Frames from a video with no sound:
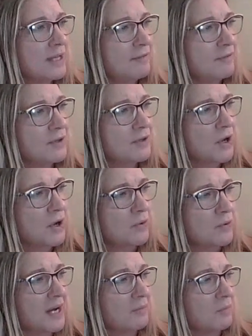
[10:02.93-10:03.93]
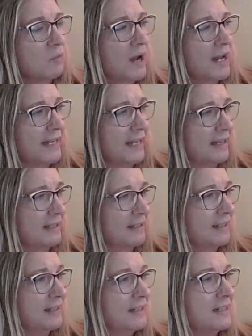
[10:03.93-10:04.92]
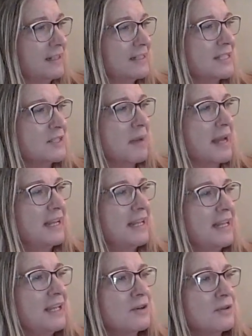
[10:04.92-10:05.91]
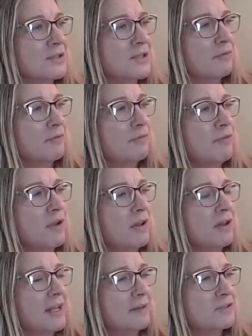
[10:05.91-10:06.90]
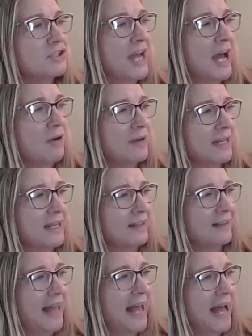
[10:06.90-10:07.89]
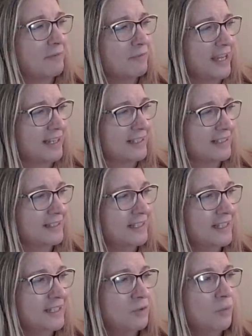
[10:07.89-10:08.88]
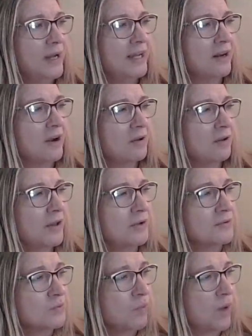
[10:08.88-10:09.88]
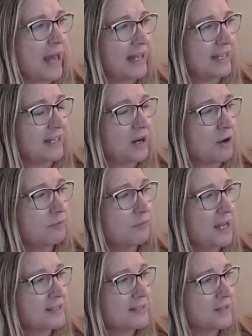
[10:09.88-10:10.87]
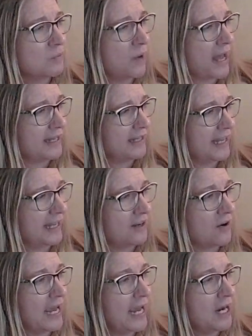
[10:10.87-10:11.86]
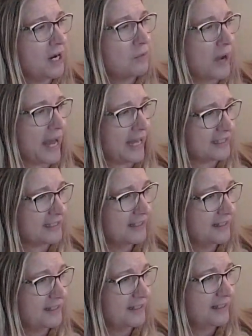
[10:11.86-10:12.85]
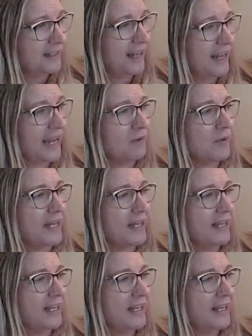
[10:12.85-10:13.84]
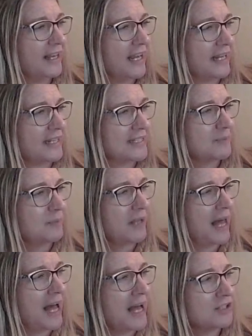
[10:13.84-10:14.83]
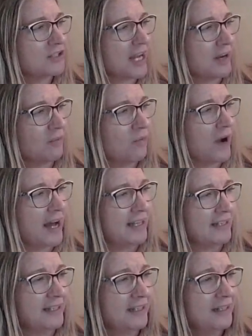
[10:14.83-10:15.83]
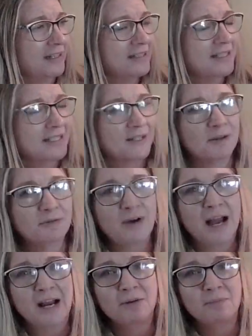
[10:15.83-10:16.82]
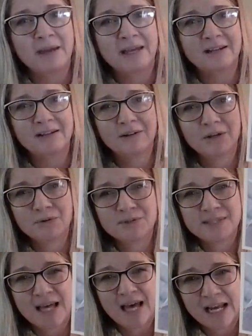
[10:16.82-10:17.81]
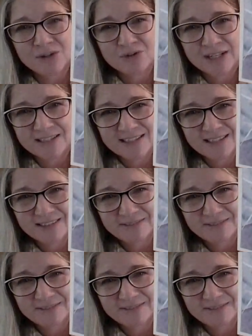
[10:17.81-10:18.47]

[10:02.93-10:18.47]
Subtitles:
even know come running till my ears are full of shouting and laughing. We get our clothes wet and our faces wet and our hair wet, and we kick and splash and run till the firemen close the hydrant.